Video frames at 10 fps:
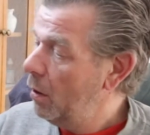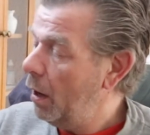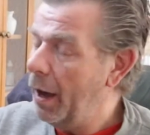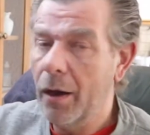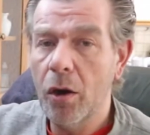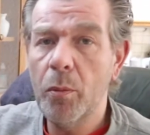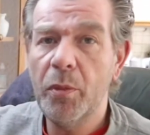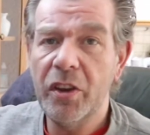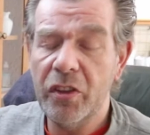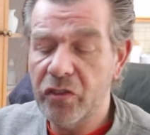I hope
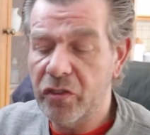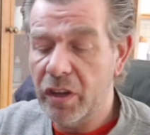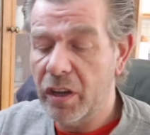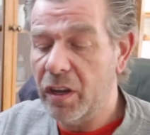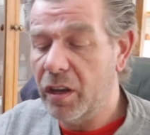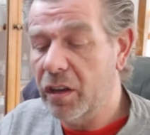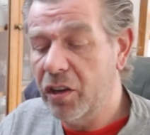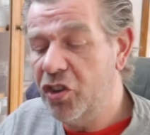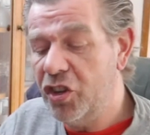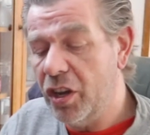it is the
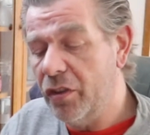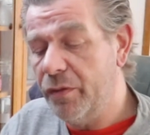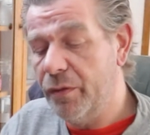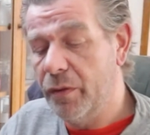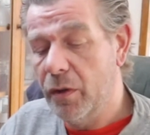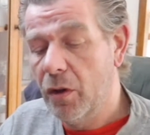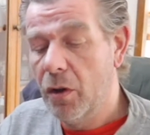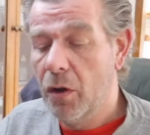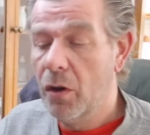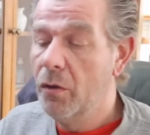shunt
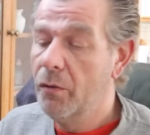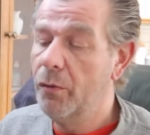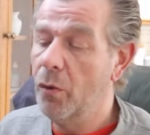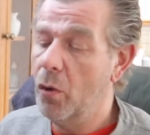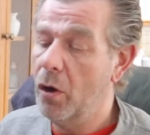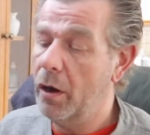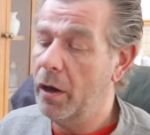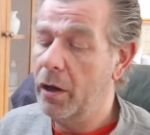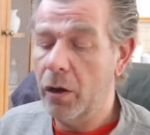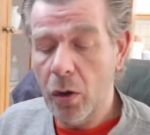
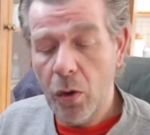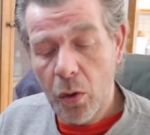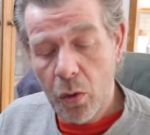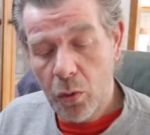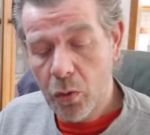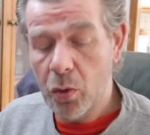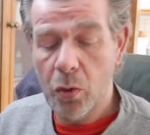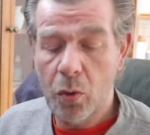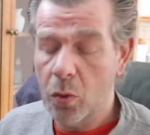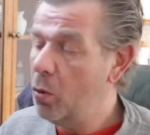for... oh
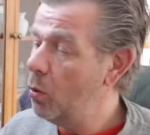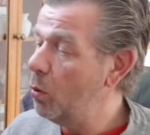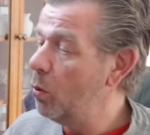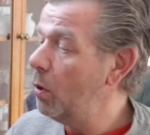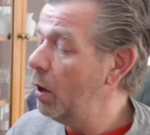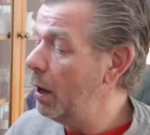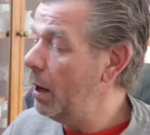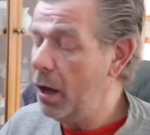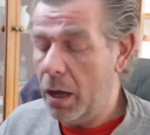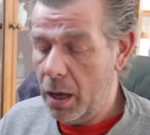no!
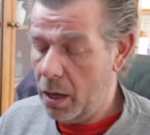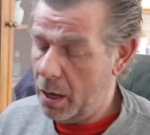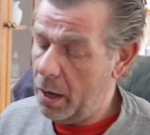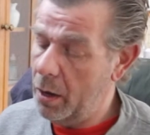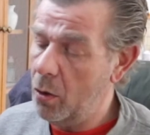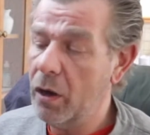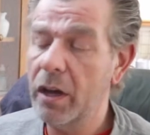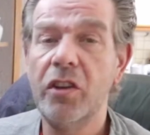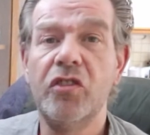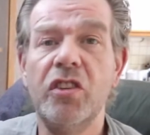Ah, I
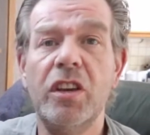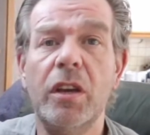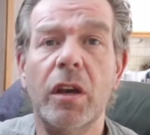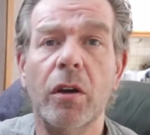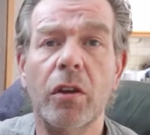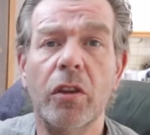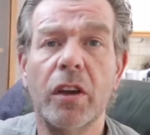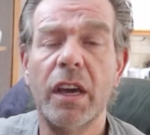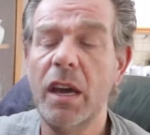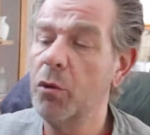already see on the
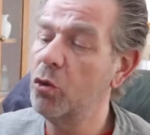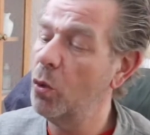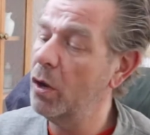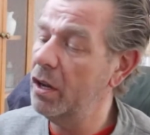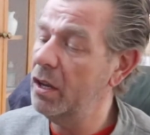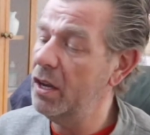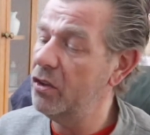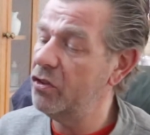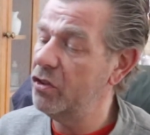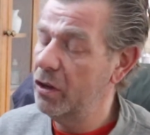cables what it
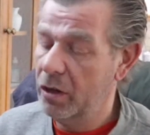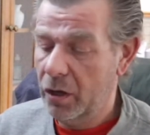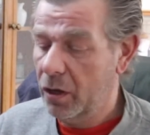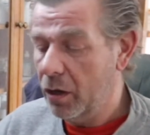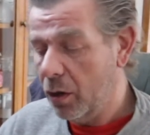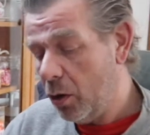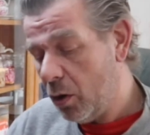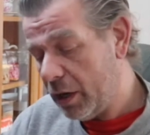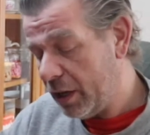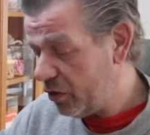is.
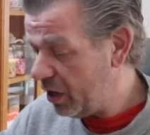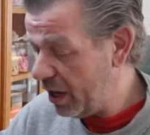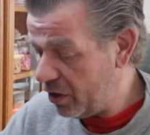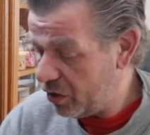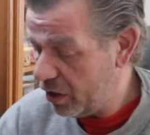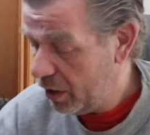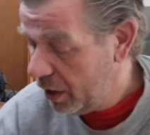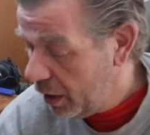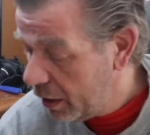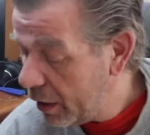Oh, that's nice.
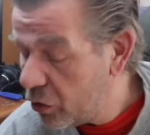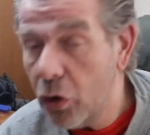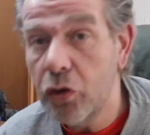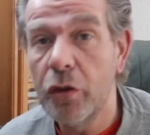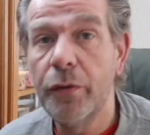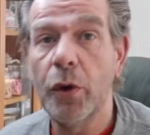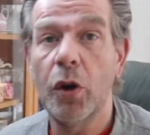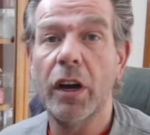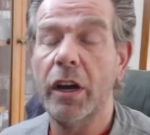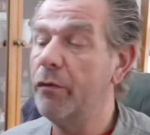That's also
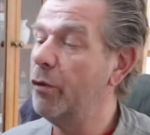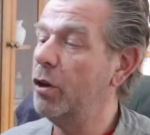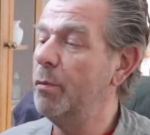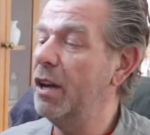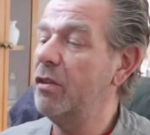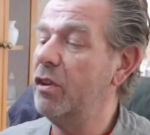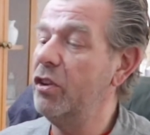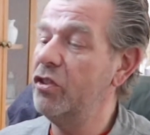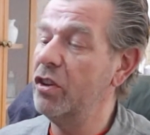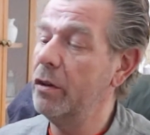for the batteries.